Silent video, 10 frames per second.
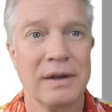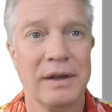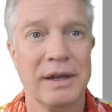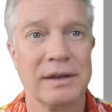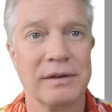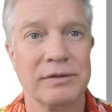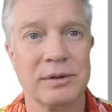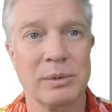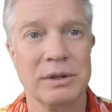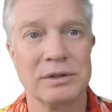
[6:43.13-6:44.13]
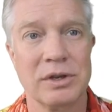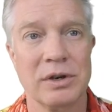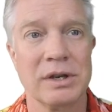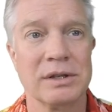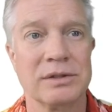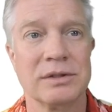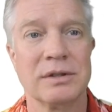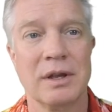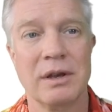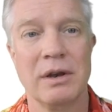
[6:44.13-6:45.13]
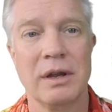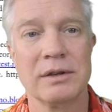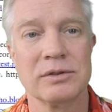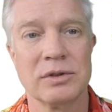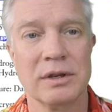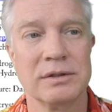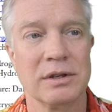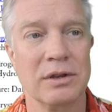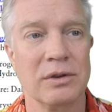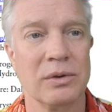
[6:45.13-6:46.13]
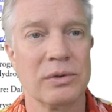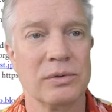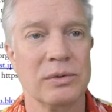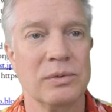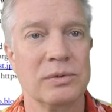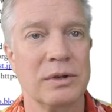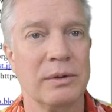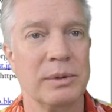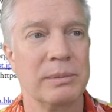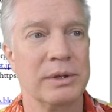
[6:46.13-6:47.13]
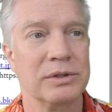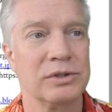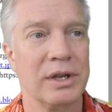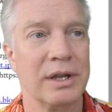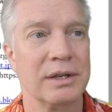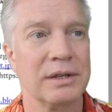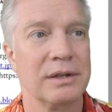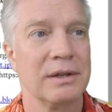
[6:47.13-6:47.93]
And if somebody is curious, an exercise they can go through to help them understand